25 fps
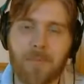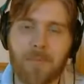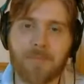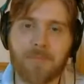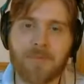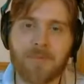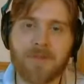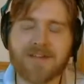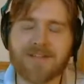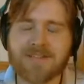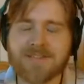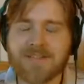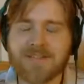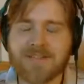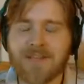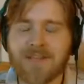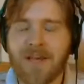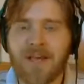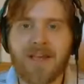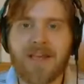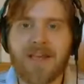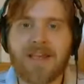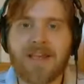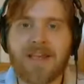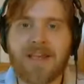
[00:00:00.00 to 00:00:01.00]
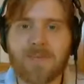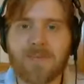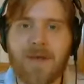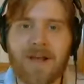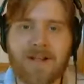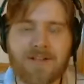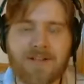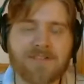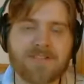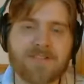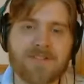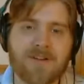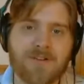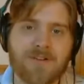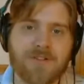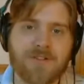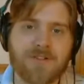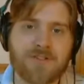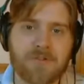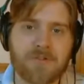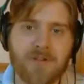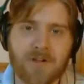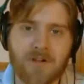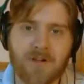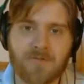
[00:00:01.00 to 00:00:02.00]
but because he's about to start
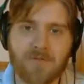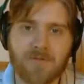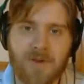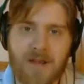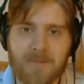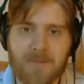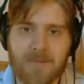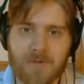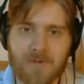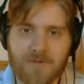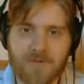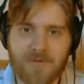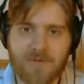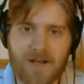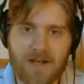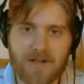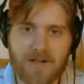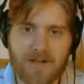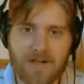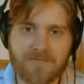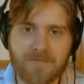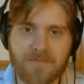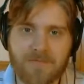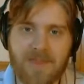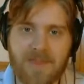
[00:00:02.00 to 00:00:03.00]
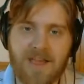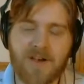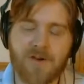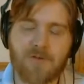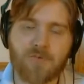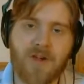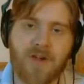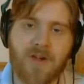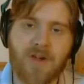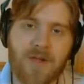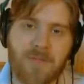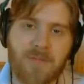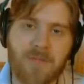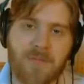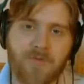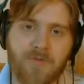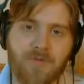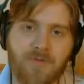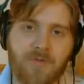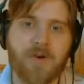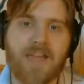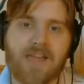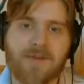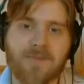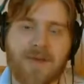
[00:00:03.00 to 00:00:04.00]
shooting on Rambo five. Now, Rambo
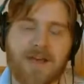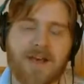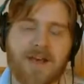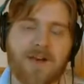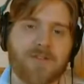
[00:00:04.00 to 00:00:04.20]
four came